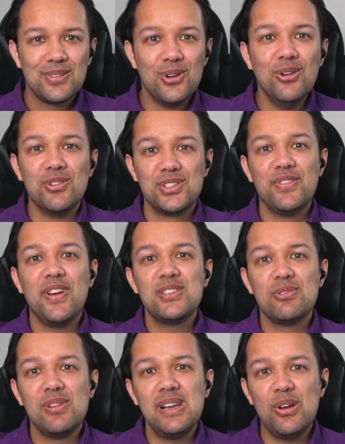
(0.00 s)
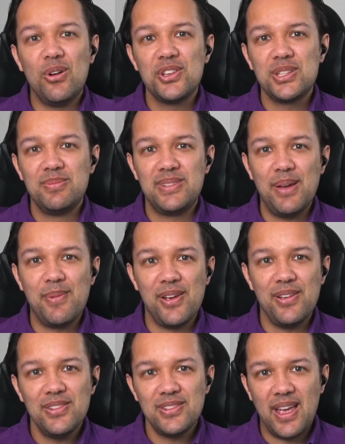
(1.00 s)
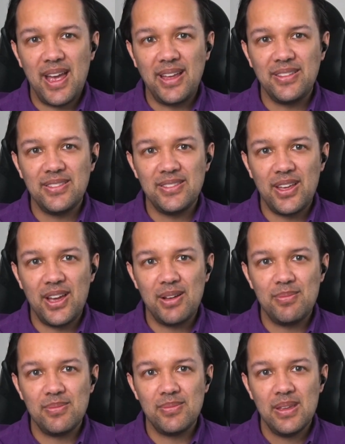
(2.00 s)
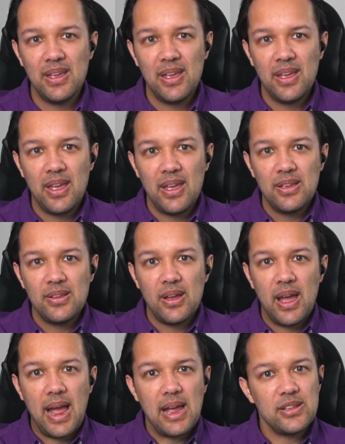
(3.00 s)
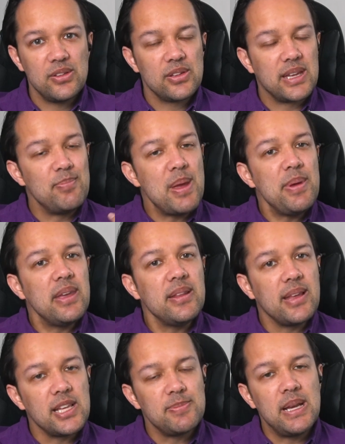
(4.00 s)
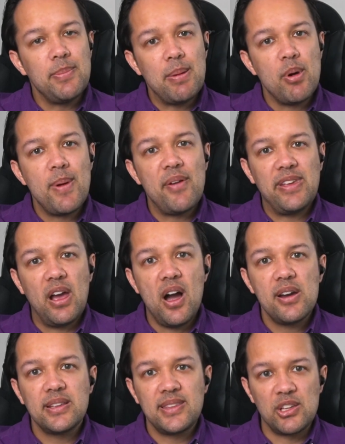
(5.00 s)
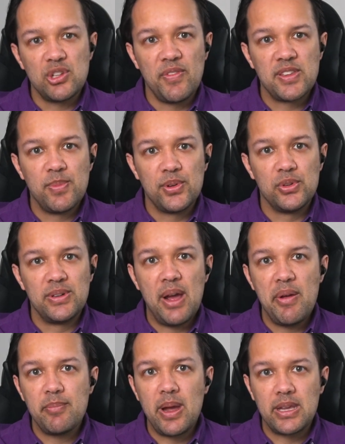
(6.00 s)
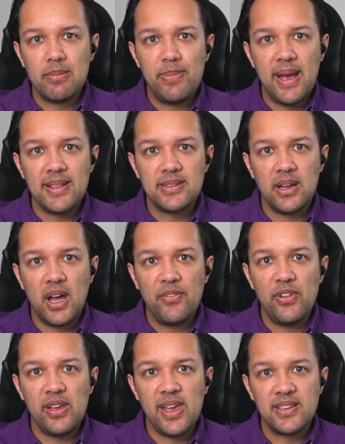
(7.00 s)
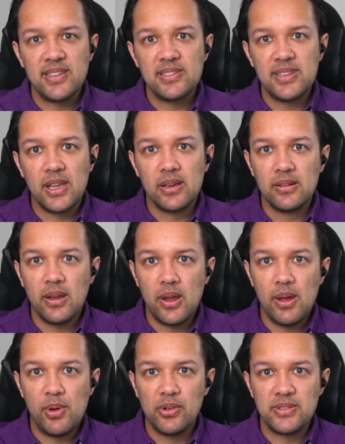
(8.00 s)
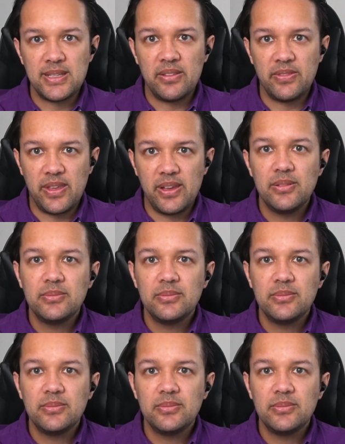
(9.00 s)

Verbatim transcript: cool. So those are really awesome demos, and. Um, can maybe can explain a bit more about the architecture of this model and how it might compare to other existing uh, models out there.